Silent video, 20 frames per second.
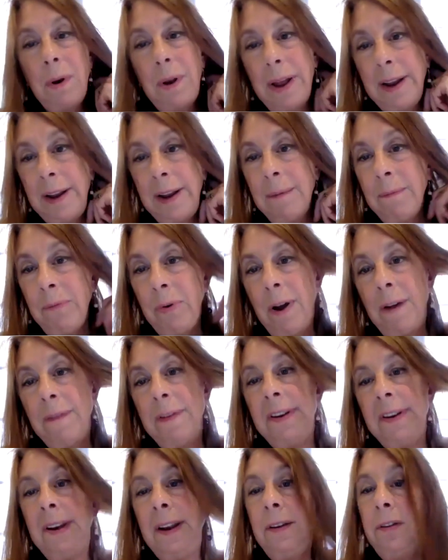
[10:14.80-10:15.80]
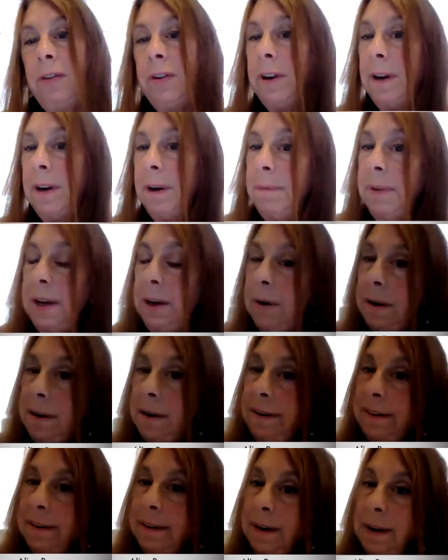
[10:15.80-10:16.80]
like improvisation
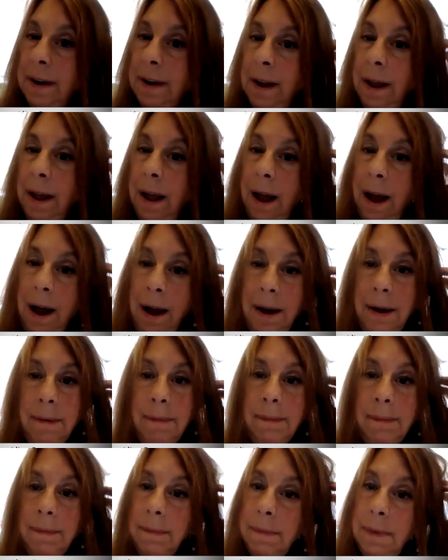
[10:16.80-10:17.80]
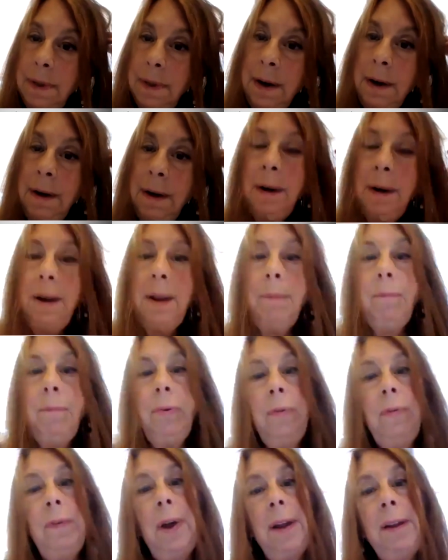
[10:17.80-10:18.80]
because an
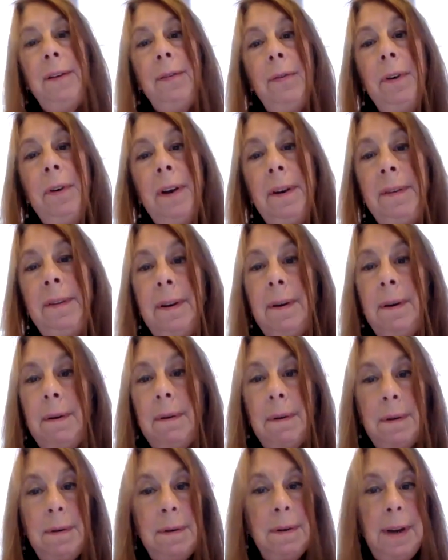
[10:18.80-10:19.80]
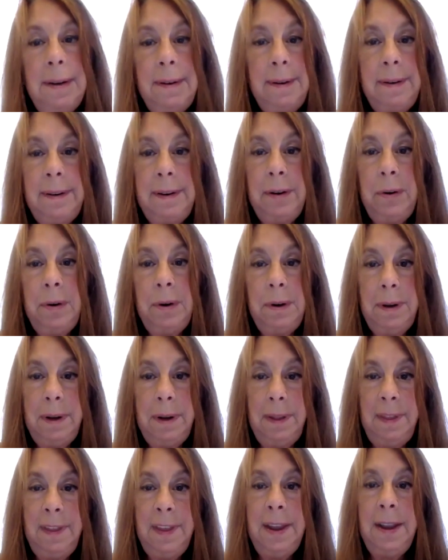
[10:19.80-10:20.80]
improviser doesn't
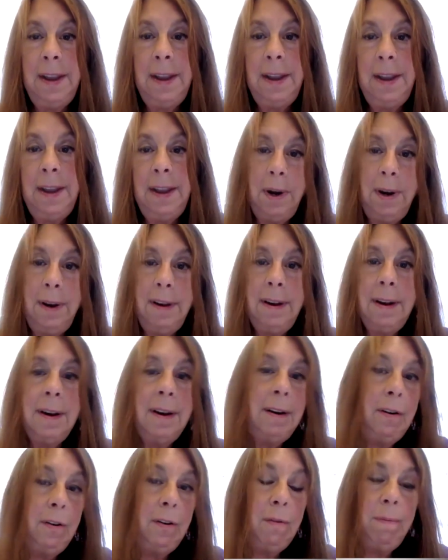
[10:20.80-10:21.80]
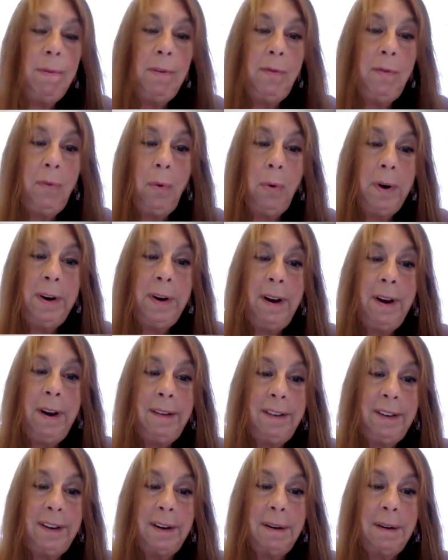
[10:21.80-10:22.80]
necessarily think of what he's going to do before he
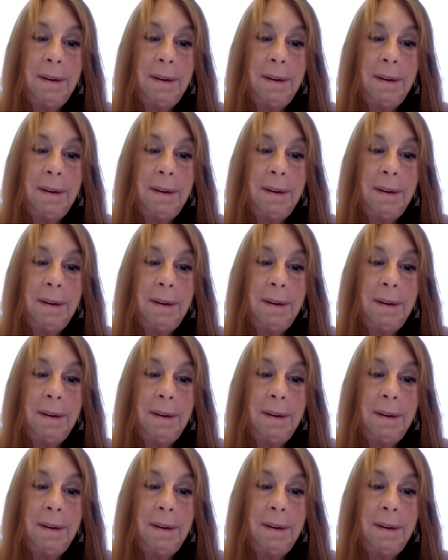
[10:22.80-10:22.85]
does it.